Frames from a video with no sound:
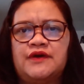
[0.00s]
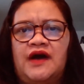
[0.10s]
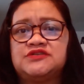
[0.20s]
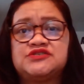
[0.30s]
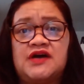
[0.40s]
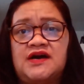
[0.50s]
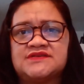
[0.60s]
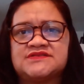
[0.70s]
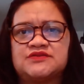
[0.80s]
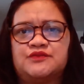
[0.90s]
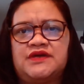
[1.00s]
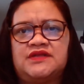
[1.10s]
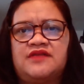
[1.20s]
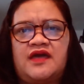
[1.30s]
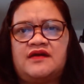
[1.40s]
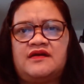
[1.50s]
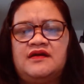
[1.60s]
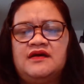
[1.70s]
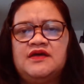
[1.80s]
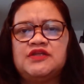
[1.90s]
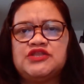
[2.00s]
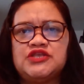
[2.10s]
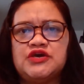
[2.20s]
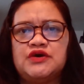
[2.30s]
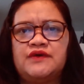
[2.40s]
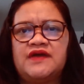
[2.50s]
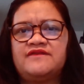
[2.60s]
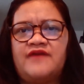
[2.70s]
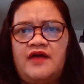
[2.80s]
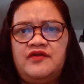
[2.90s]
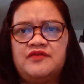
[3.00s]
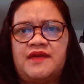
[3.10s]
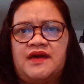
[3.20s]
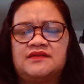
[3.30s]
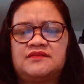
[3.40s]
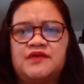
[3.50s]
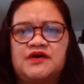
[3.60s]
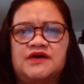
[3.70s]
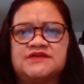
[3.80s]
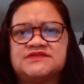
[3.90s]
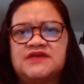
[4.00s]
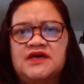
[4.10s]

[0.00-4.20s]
adjust with their new environment because